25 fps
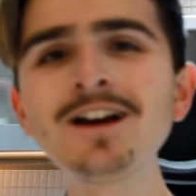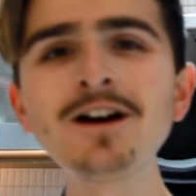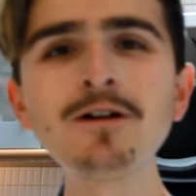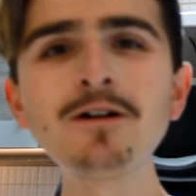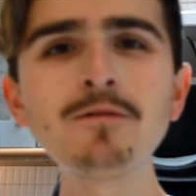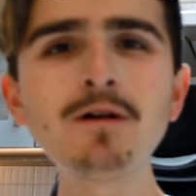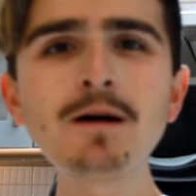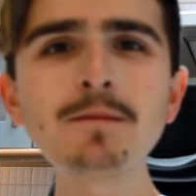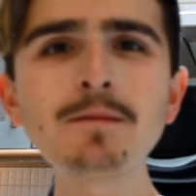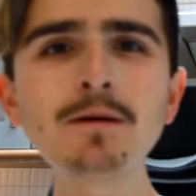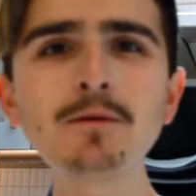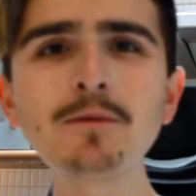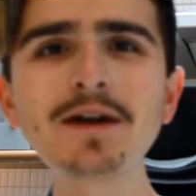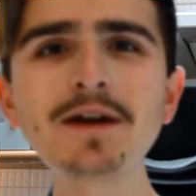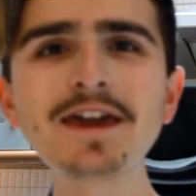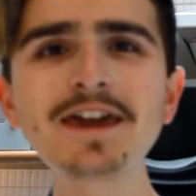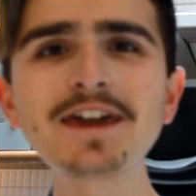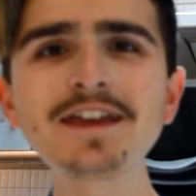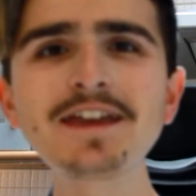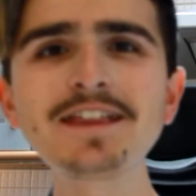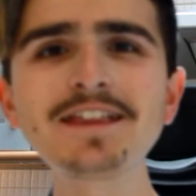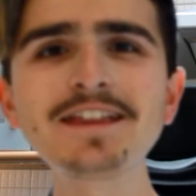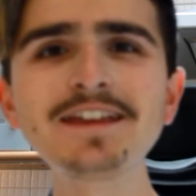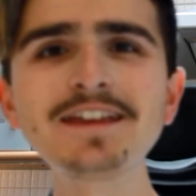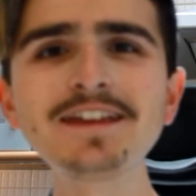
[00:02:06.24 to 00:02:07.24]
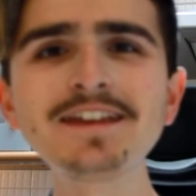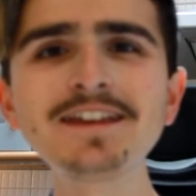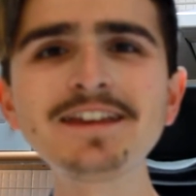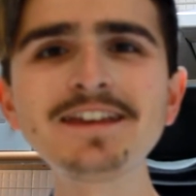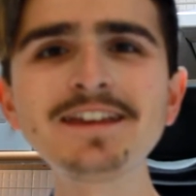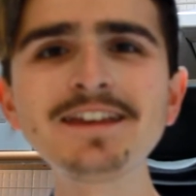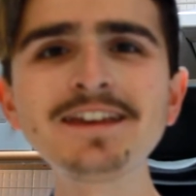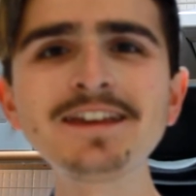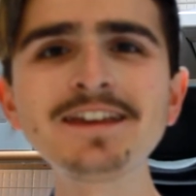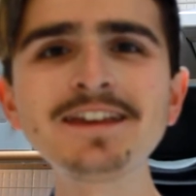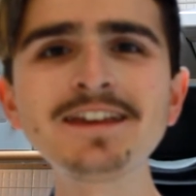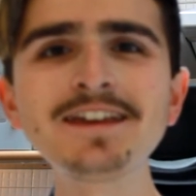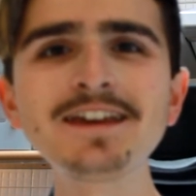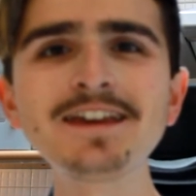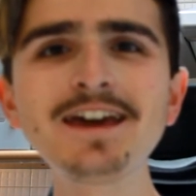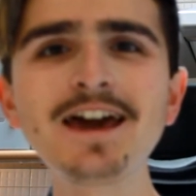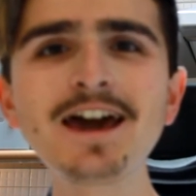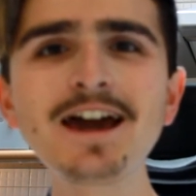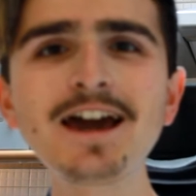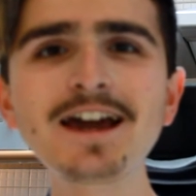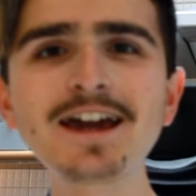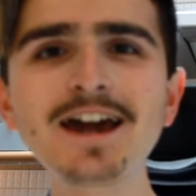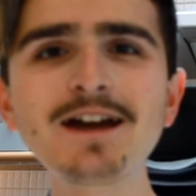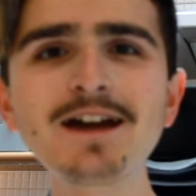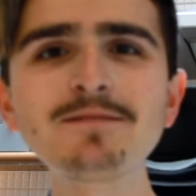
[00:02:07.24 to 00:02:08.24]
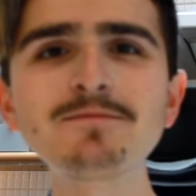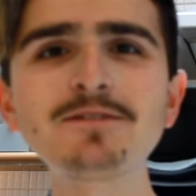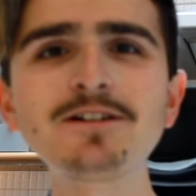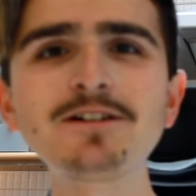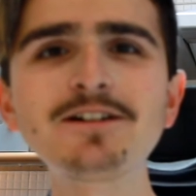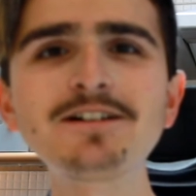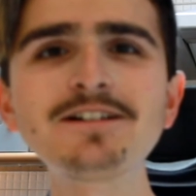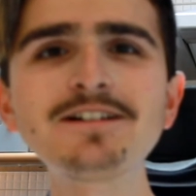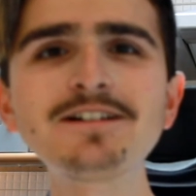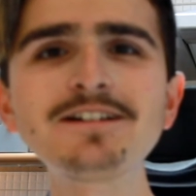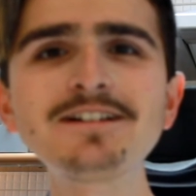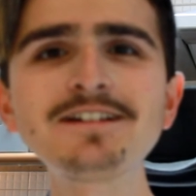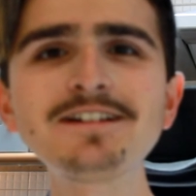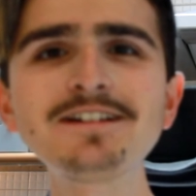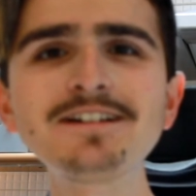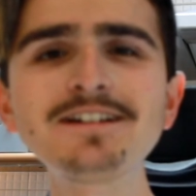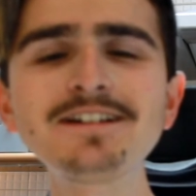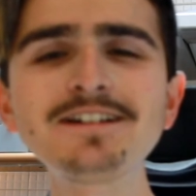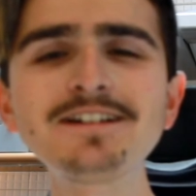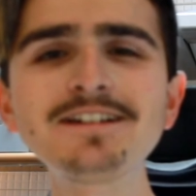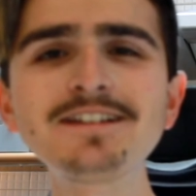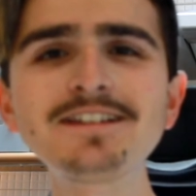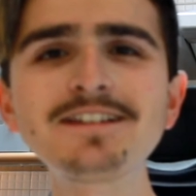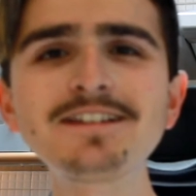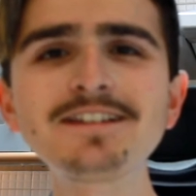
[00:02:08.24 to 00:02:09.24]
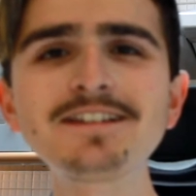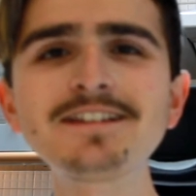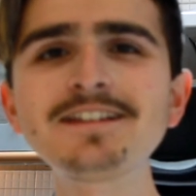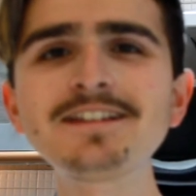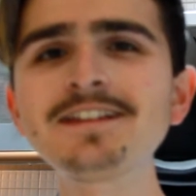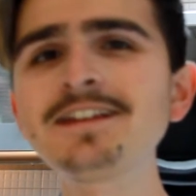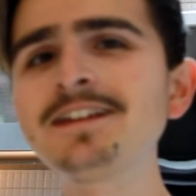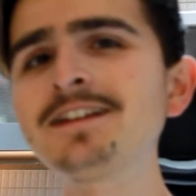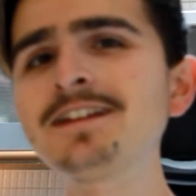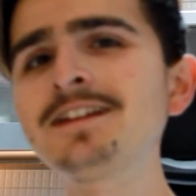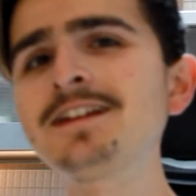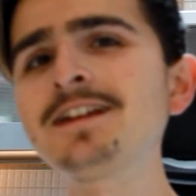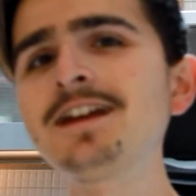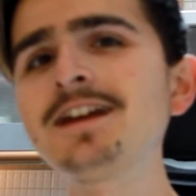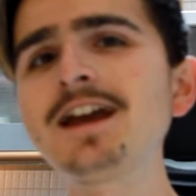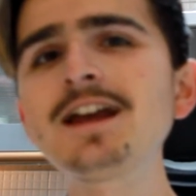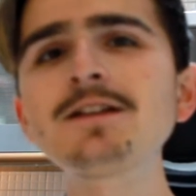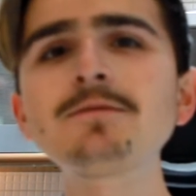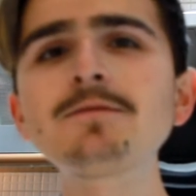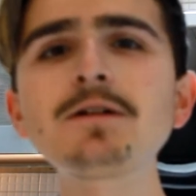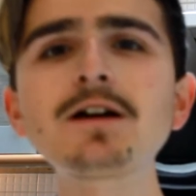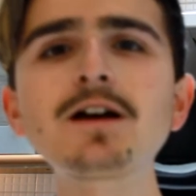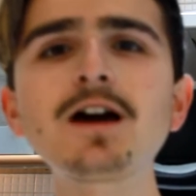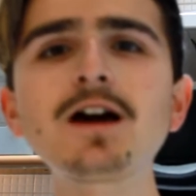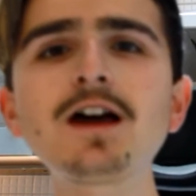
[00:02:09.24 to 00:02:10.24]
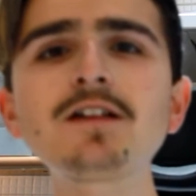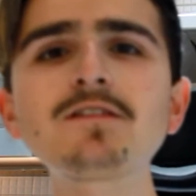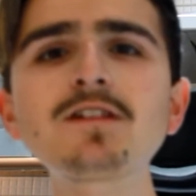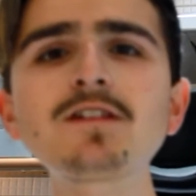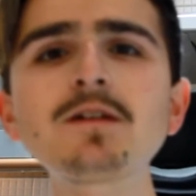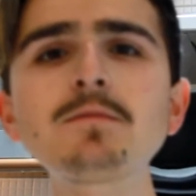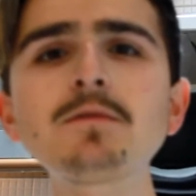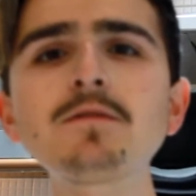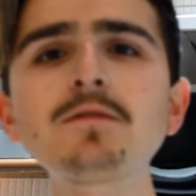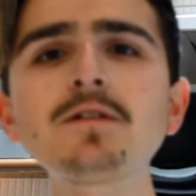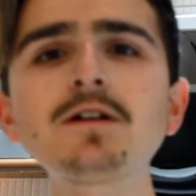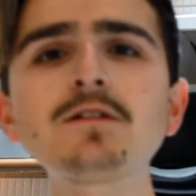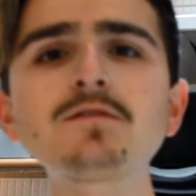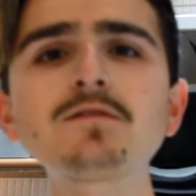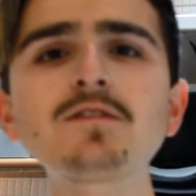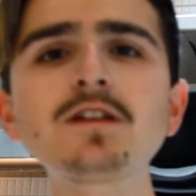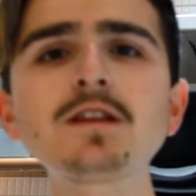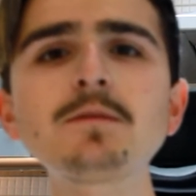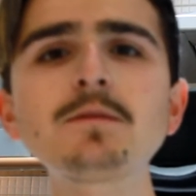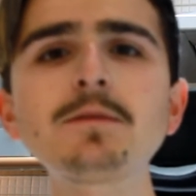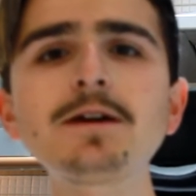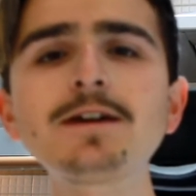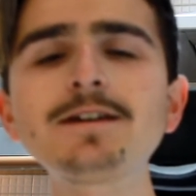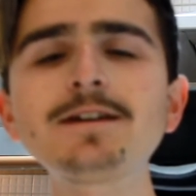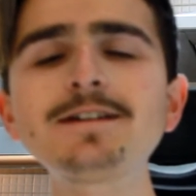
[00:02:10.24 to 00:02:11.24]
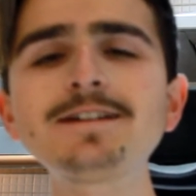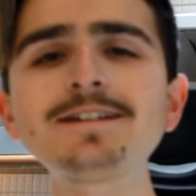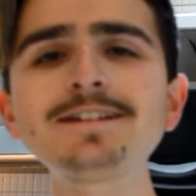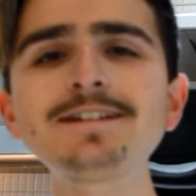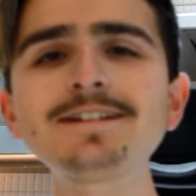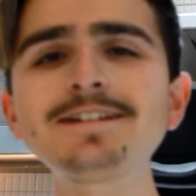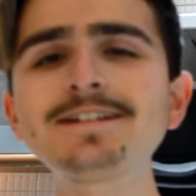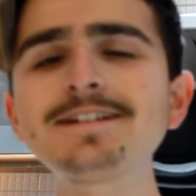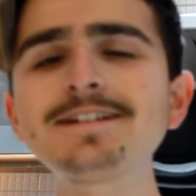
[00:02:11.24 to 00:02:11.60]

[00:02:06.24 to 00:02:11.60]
Why am I winking at a camera? Anyway, guys, keep it real, see you in a bit.